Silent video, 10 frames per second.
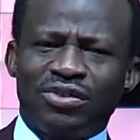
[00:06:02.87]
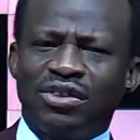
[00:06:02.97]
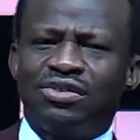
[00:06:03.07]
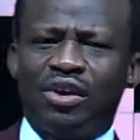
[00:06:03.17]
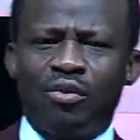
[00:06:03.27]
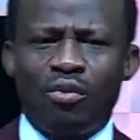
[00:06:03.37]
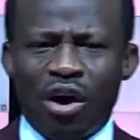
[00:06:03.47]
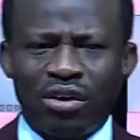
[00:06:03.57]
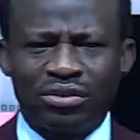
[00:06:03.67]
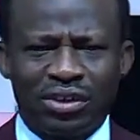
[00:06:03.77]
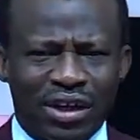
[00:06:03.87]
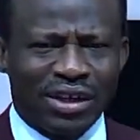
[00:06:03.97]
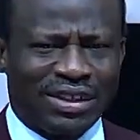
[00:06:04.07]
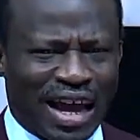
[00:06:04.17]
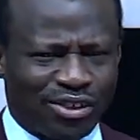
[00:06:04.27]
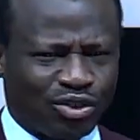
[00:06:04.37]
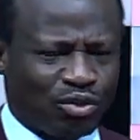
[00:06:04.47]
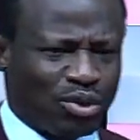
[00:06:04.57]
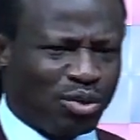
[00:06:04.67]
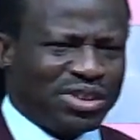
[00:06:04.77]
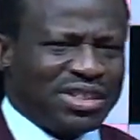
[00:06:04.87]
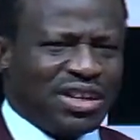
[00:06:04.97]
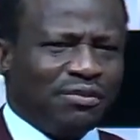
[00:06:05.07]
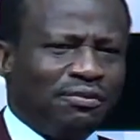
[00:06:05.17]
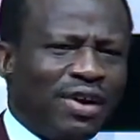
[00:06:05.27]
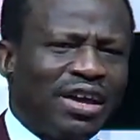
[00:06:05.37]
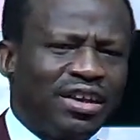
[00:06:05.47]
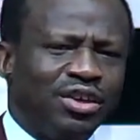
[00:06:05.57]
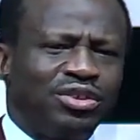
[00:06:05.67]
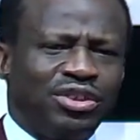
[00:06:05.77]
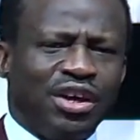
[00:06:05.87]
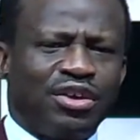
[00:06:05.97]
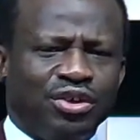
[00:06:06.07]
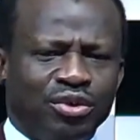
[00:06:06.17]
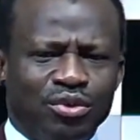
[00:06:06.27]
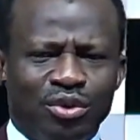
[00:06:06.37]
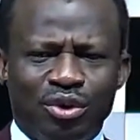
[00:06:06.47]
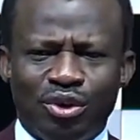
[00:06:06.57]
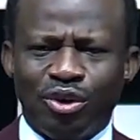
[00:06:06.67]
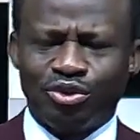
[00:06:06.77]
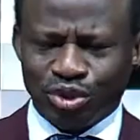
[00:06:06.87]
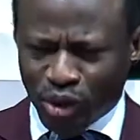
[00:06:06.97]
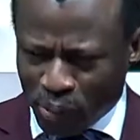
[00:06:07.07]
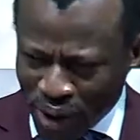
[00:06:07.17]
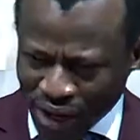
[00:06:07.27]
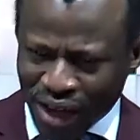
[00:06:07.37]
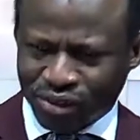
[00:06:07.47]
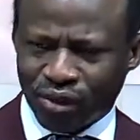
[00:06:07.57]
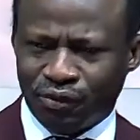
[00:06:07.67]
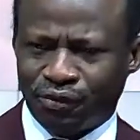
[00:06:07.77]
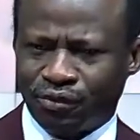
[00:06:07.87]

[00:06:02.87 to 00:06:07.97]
he's the one that will divinely take you to your palace of